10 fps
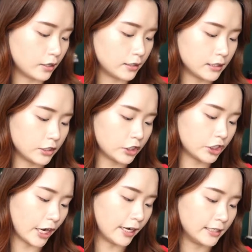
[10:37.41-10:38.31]
This
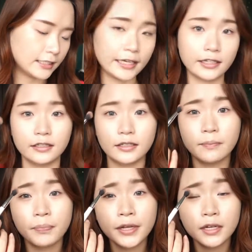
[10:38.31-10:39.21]
shade is like a
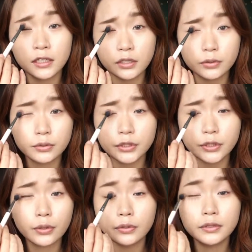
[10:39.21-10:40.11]
cool
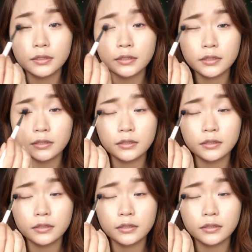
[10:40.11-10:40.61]
toned